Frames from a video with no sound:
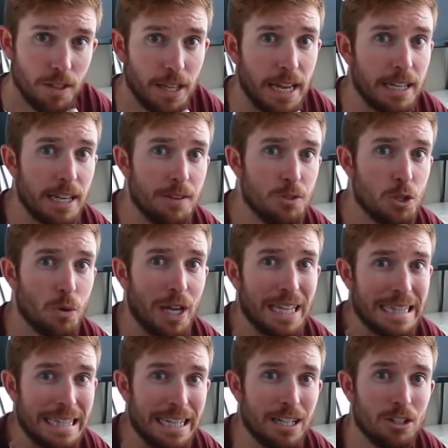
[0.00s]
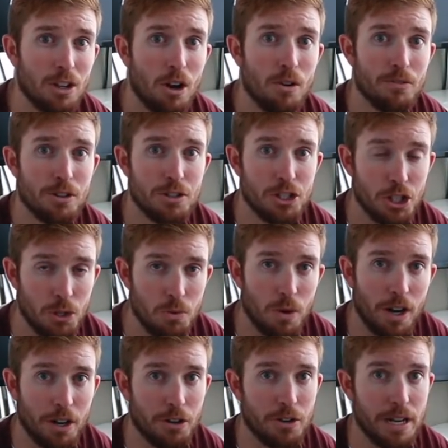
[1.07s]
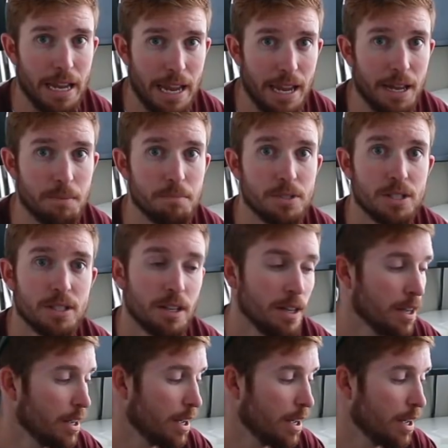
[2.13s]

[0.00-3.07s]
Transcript: that gives you a little over two hundred amps